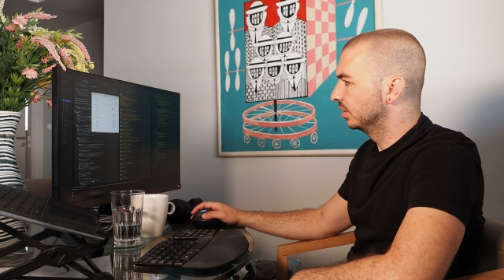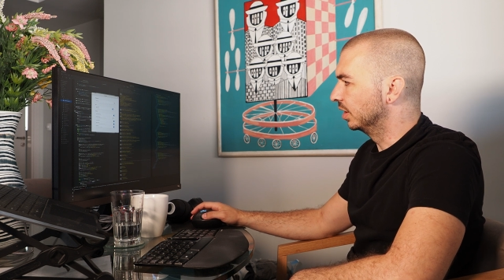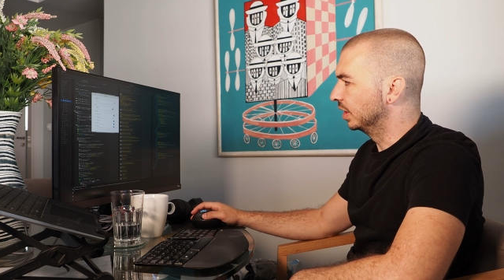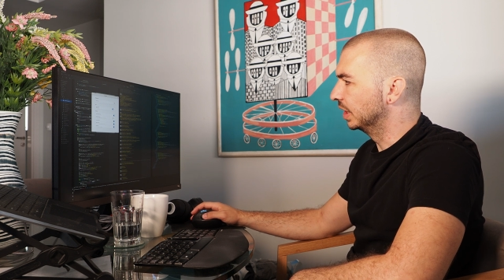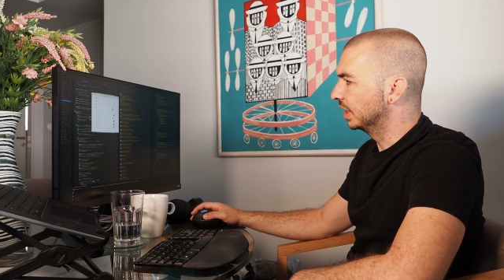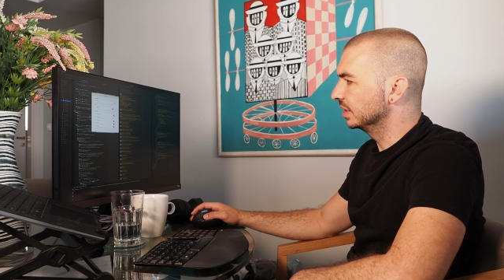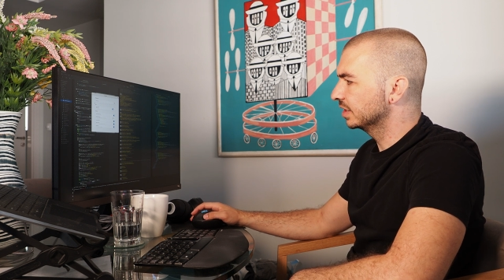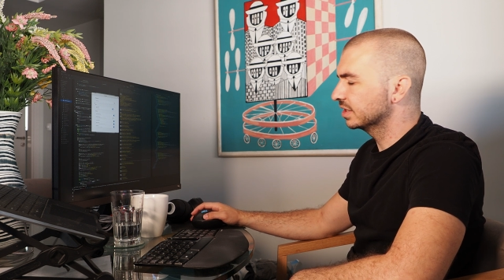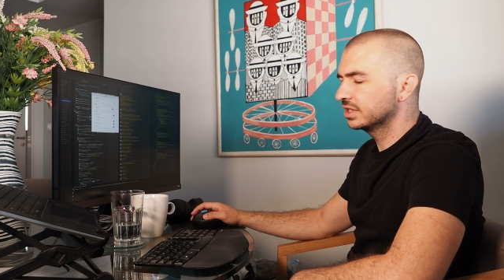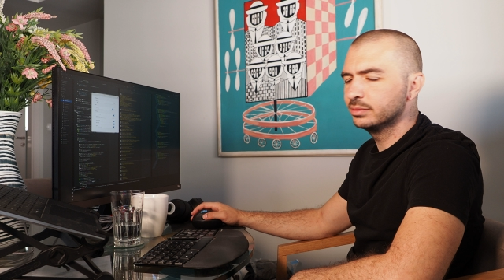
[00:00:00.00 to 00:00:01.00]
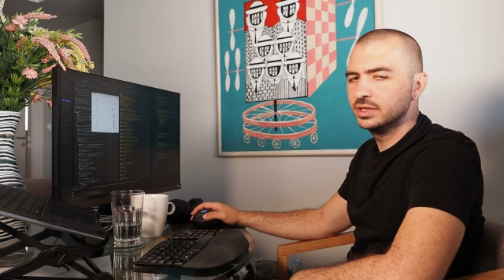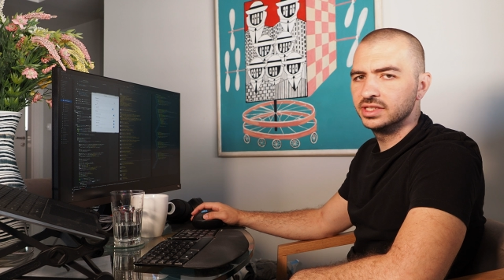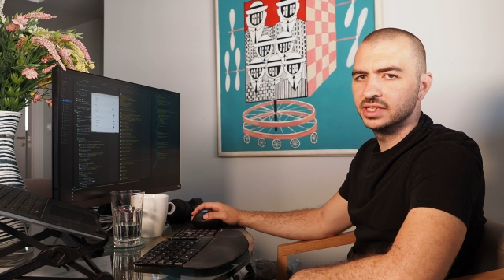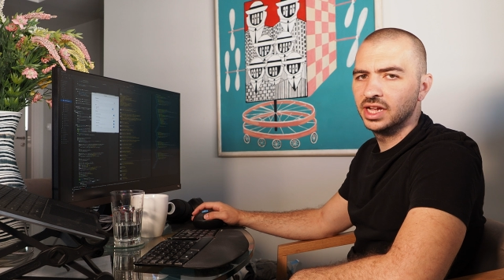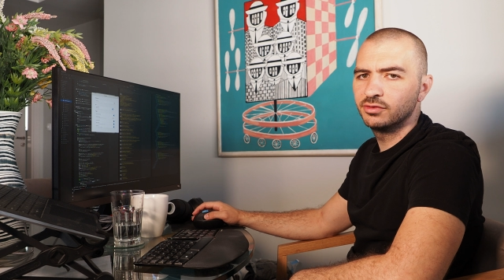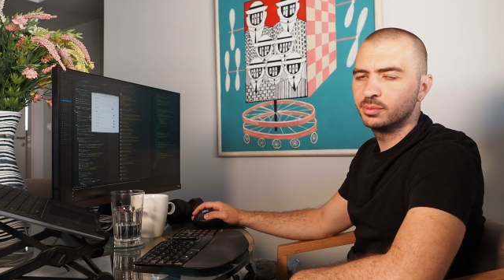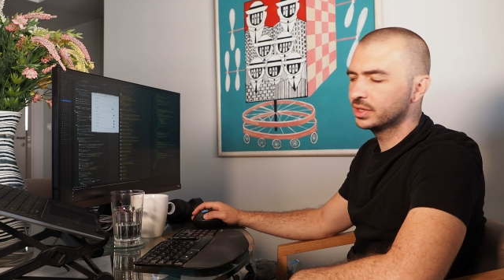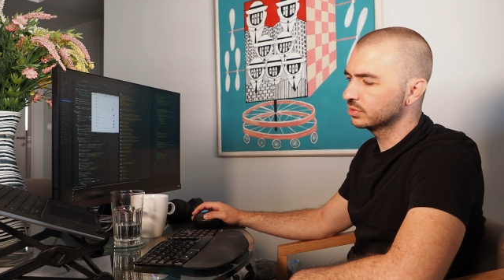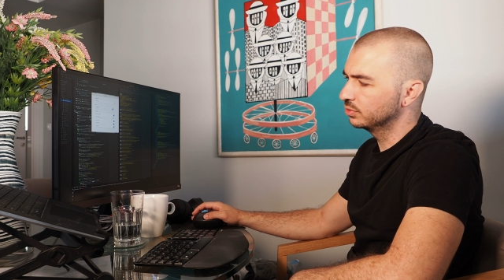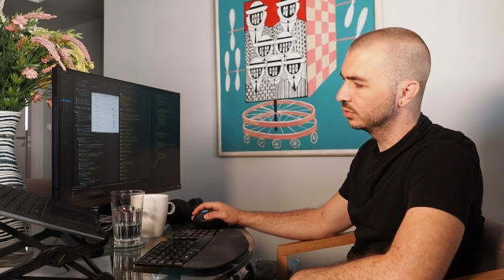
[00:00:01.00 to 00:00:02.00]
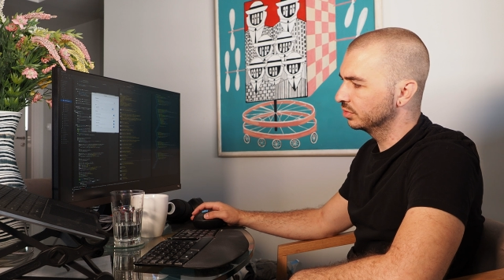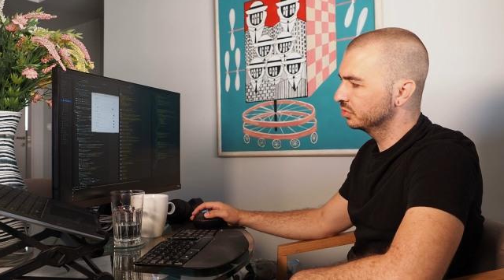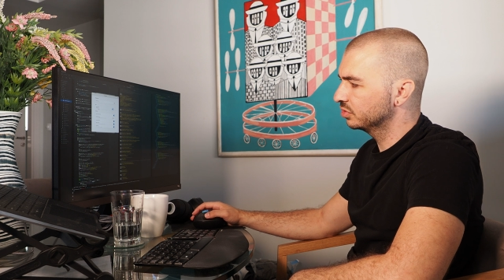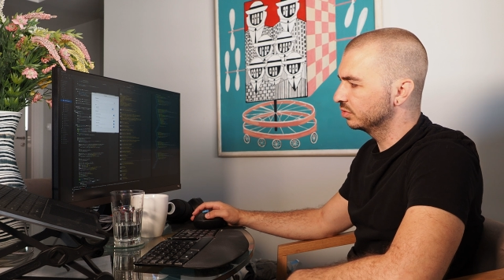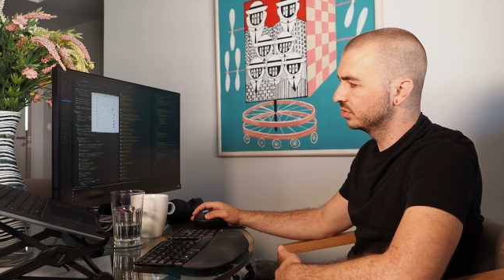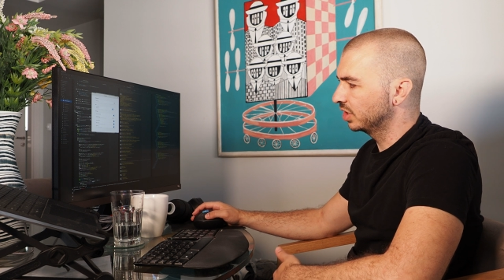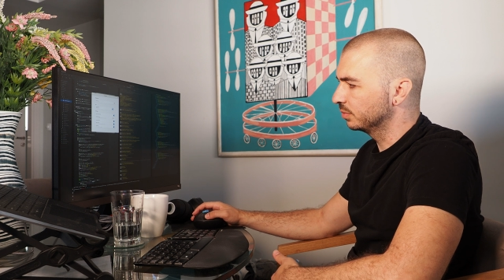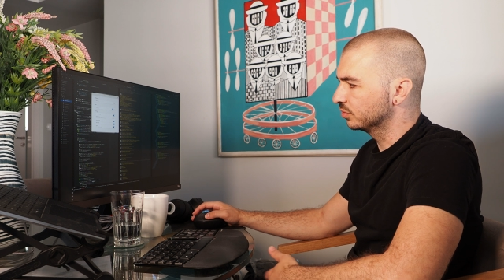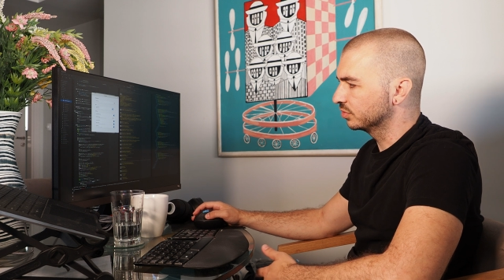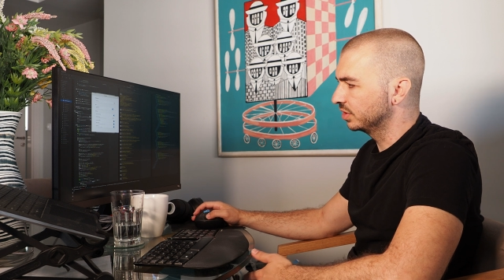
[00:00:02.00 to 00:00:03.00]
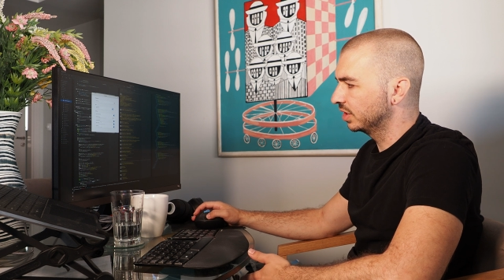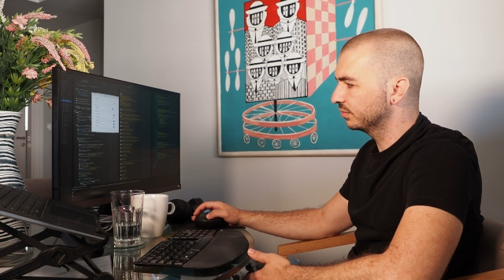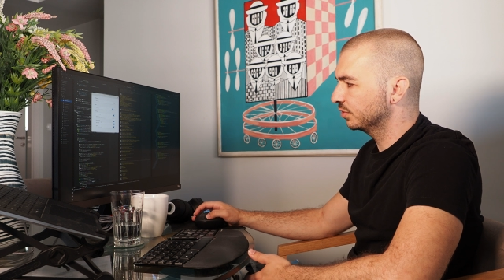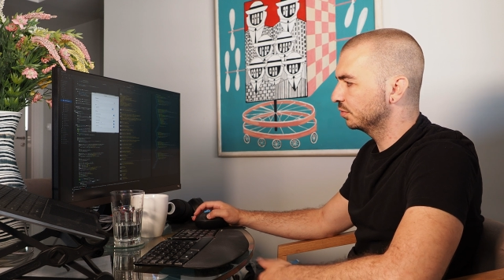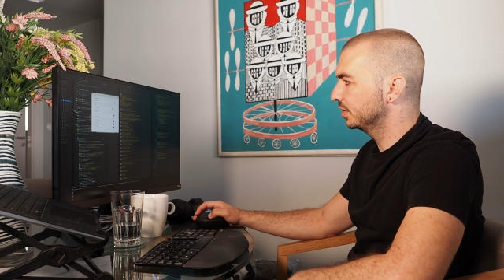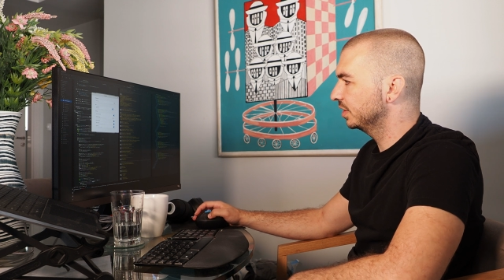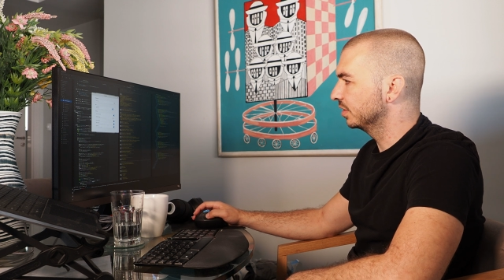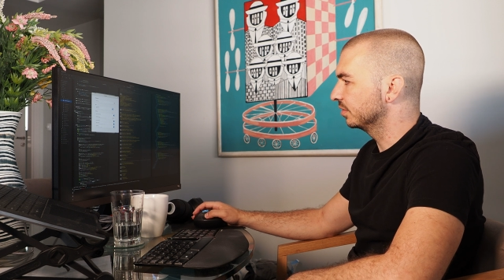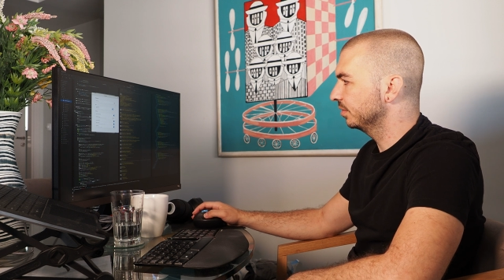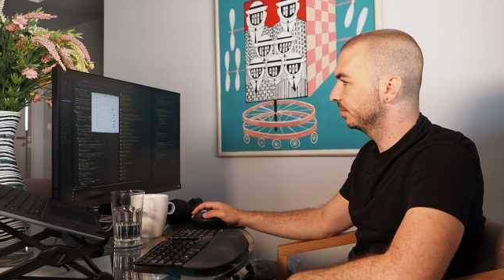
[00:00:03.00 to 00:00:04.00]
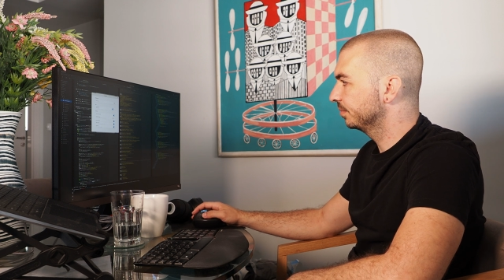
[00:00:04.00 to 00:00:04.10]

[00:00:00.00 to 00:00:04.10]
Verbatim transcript: And I like to keep these in alphabetical order, so timer's gonna have to go at the end.